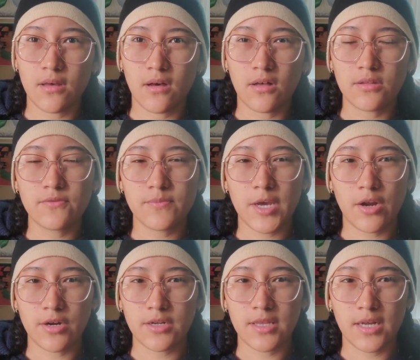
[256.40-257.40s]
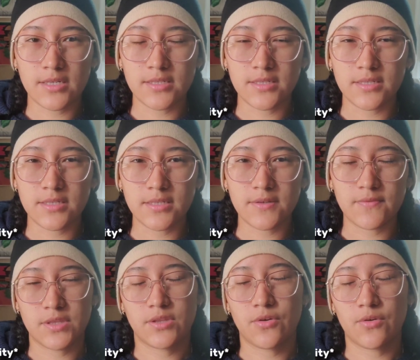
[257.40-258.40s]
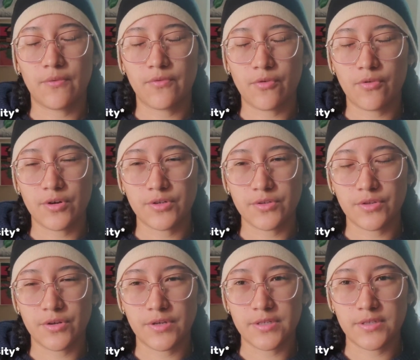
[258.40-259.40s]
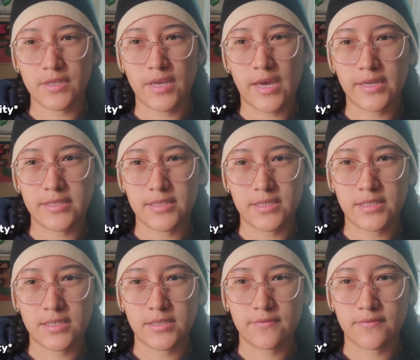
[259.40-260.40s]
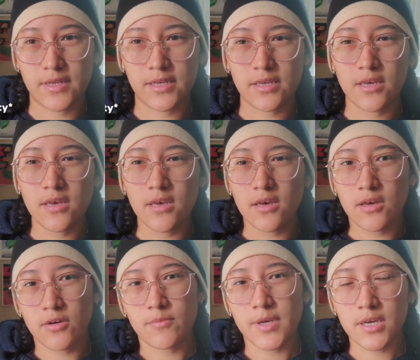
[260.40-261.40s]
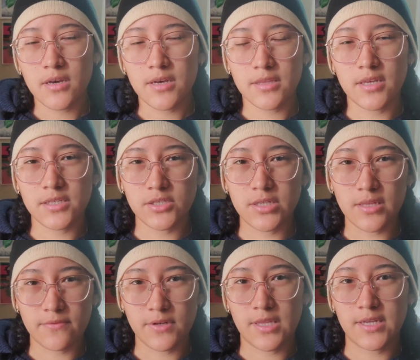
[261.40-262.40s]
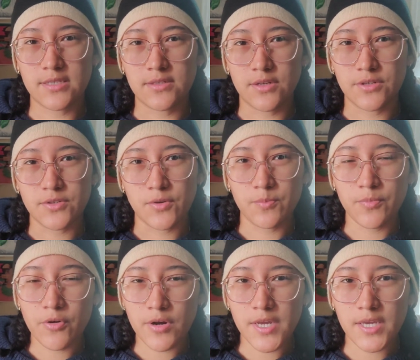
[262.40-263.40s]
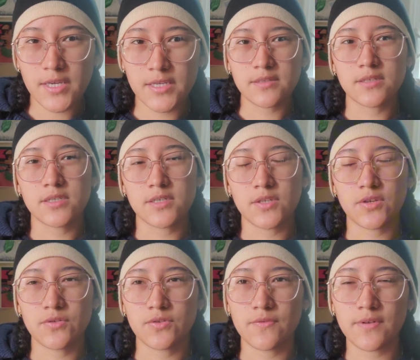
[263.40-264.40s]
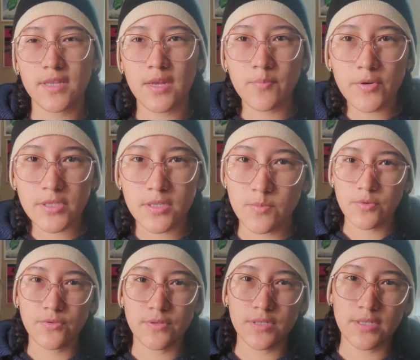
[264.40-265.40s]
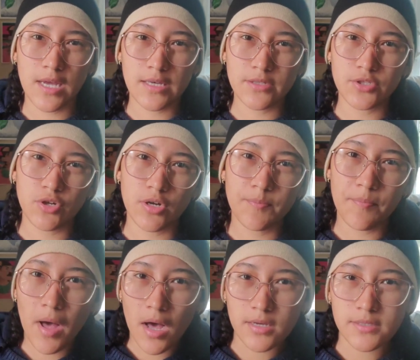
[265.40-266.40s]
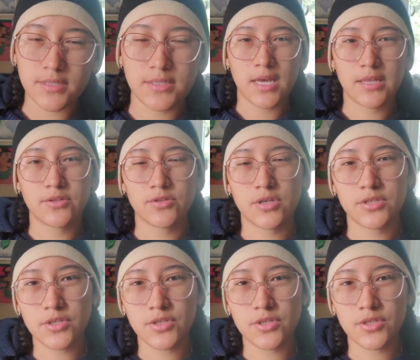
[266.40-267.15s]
all of my art classes, even though of course there is the idea of like, oh my god, the entry-level classes are so boring because it just goes over like principles and how to draw a box and how to draw a